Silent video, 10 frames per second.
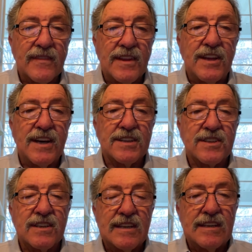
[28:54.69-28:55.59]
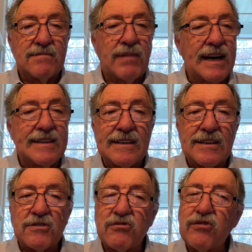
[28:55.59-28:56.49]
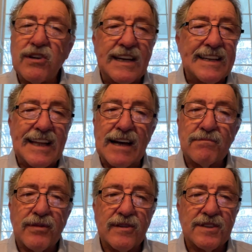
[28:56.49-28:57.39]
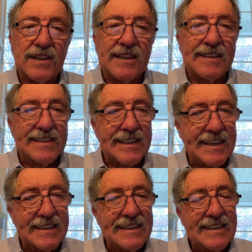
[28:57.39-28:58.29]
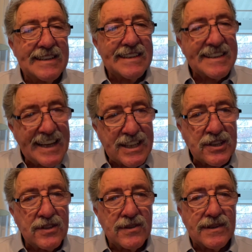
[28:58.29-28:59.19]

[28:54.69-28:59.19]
this by looking that person and saying, thank you.